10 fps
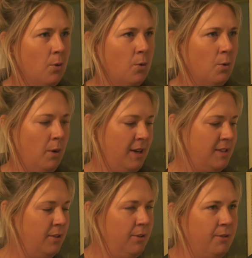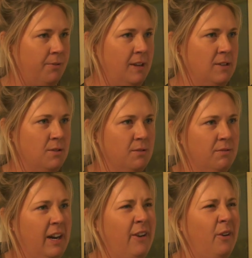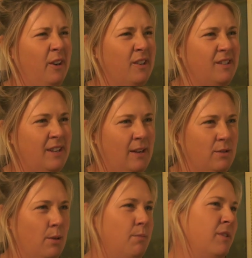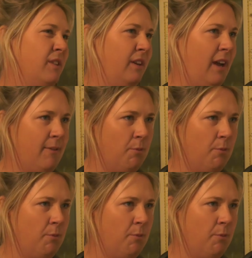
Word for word: or I sit on the fence of I don't understand so I'm just going to